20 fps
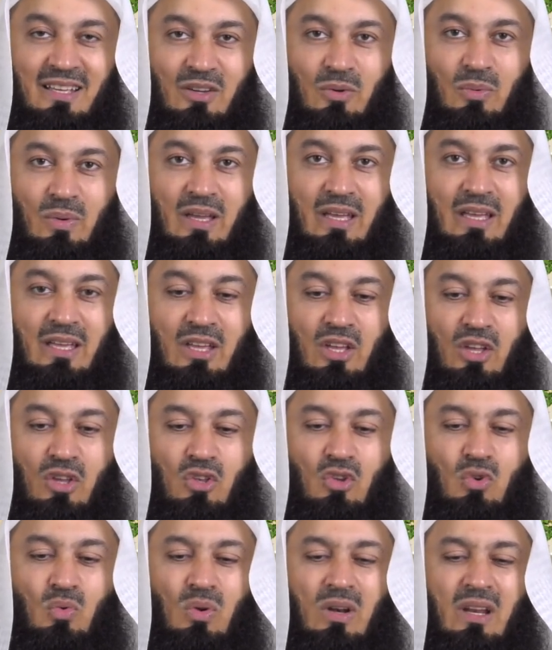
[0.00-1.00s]
where
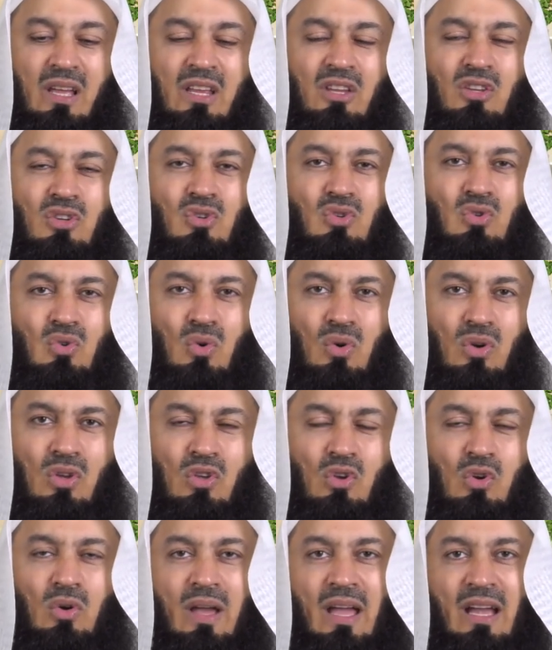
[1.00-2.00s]
you will enjoy
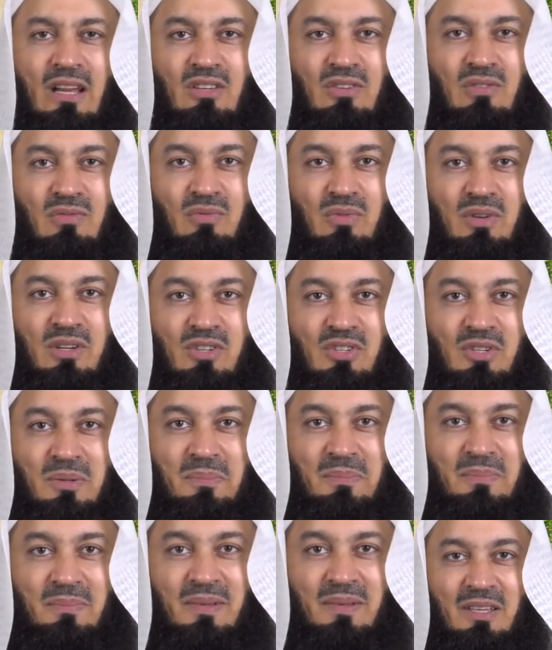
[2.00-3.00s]
your act of worship.